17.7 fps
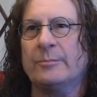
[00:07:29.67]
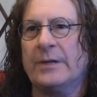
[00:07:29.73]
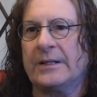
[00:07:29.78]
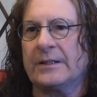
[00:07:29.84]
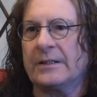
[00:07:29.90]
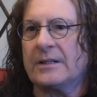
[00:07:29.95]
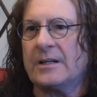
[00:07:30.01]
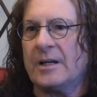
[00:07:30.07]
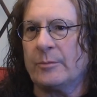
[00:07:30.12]

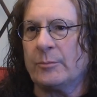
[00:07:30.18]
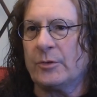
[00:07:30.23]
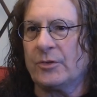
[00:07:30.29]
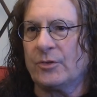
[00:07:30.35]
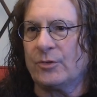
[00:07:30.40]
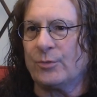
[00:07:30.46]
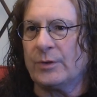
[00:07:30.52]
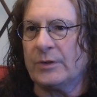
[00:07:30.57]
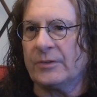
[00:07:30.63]
Metacom was
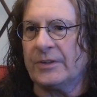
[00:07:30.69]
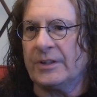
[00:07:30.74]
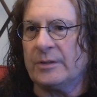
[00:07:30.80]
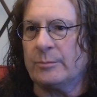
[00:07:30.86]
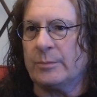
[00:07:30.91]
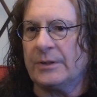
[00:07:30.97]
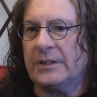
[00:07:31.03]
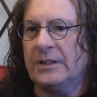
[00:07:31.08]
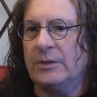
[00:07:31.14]
his real
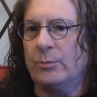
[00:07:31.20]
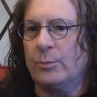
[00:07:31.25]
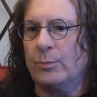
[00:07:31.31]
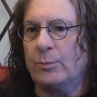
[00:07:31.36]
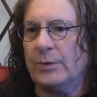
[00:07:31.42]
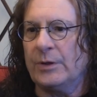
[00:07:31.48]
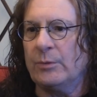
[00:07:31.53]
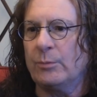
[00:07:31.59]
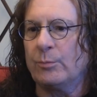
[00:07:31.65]
name, but he
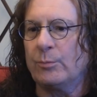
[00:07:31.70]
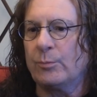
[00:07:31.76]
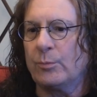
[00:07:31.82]
he